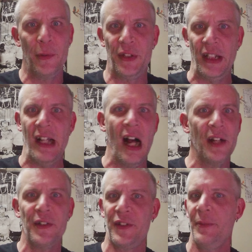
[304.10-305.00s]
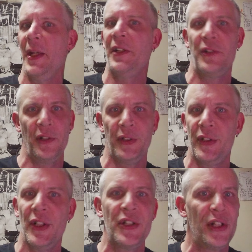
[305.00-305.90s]
with the guns to make sure the
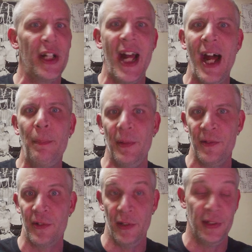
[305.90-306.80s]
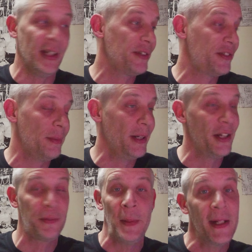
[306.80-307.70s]
good shit happens until someone
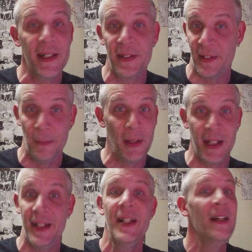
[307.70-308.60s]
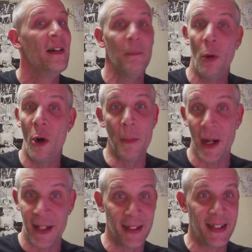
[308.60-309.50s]
else pays somebody more
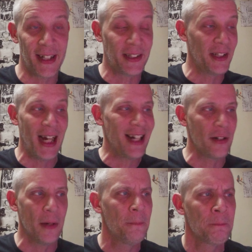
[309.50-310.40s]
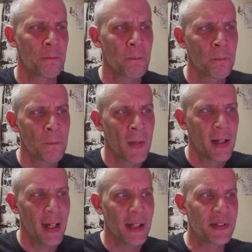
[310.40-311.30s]
money to take the, I don't know.
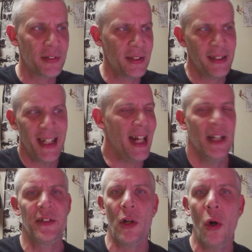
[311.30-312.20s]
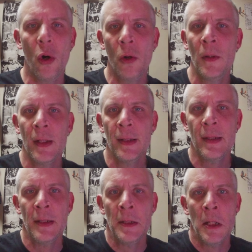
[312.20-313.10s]
It's a whole,
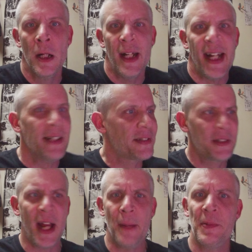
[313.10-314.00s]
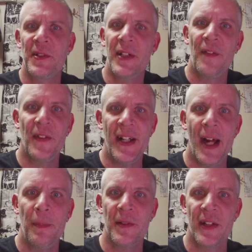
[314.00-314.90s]
it's the type of stuff that
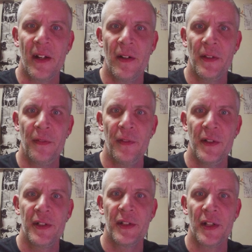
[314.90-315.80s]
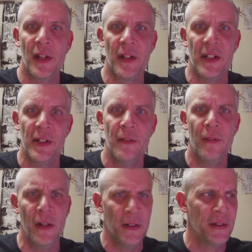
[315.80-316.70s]
happens out on the fringes of the
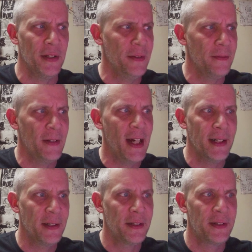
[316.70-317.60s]
universe. And I